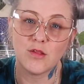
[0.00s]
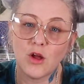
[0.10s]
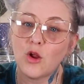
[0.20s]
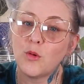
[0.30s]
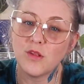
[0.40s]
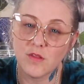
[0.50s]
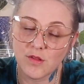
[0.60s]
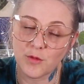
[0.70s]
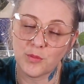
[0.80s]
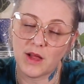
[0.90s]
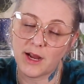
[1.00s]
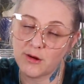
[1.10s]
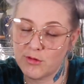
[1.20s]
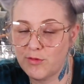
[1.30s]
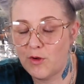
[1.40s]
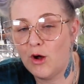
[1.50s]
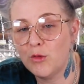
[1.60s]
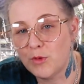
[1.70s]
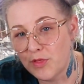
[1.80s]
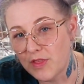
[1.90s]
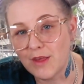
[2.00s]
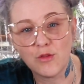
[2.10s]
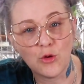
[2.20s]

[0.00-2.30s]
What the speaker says: It's not always the supplier's fault when things